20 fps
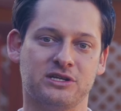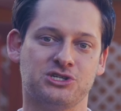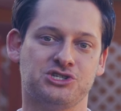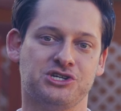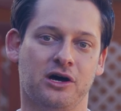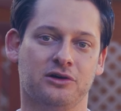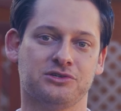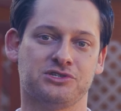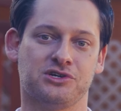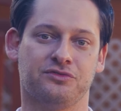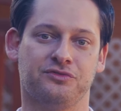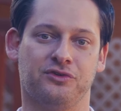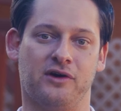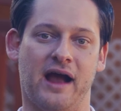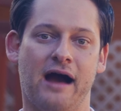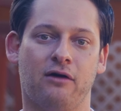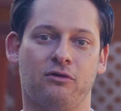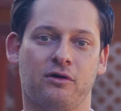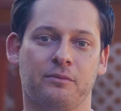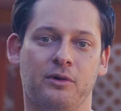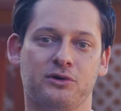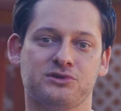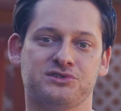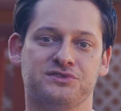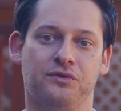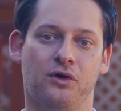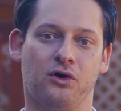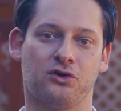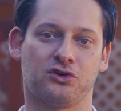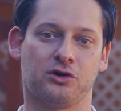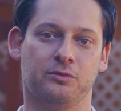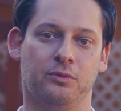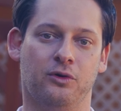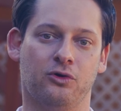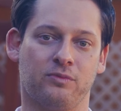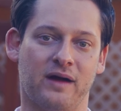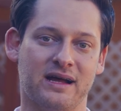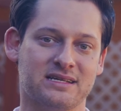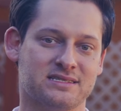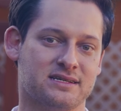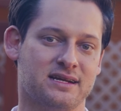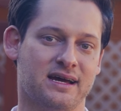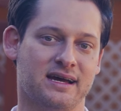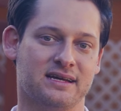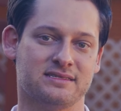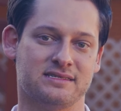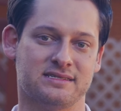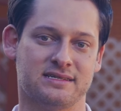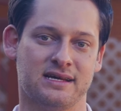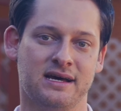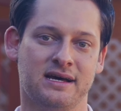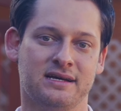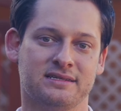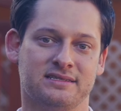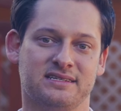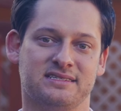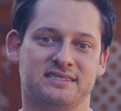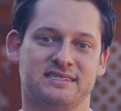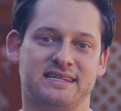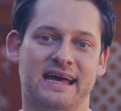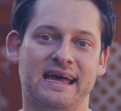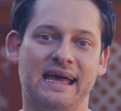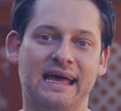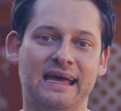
shelter for our most vulnerable residents to stay